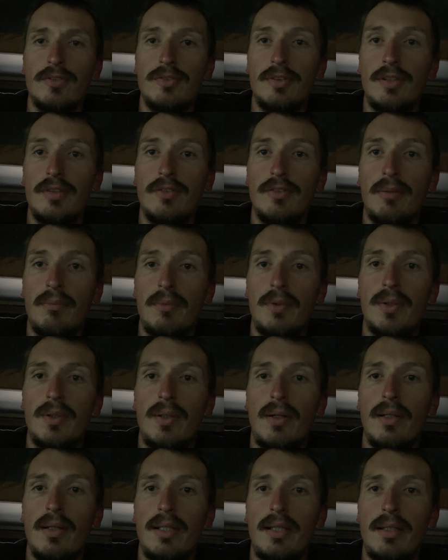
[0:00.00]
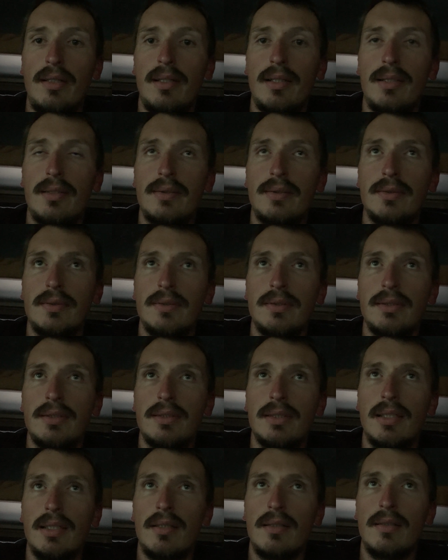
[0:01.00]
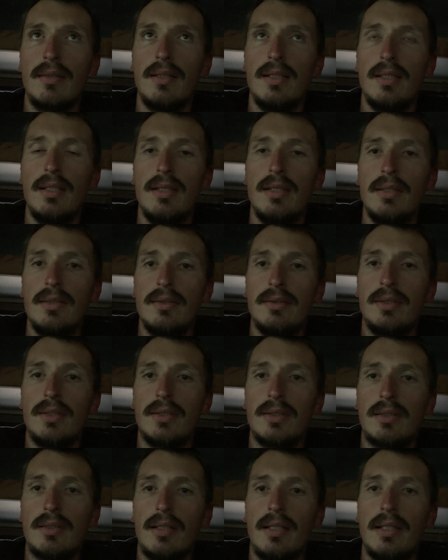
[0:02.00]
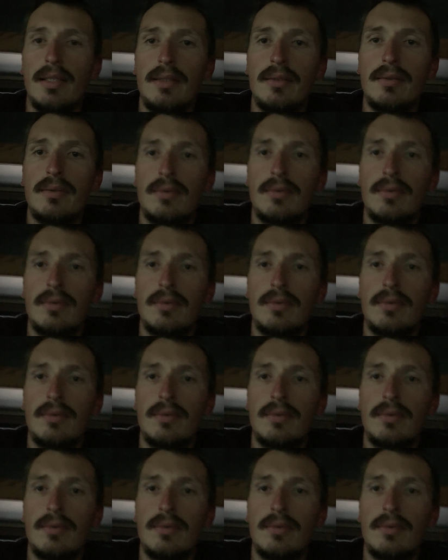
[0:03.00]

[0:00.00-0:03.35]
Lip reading: even more lockdowns, and just like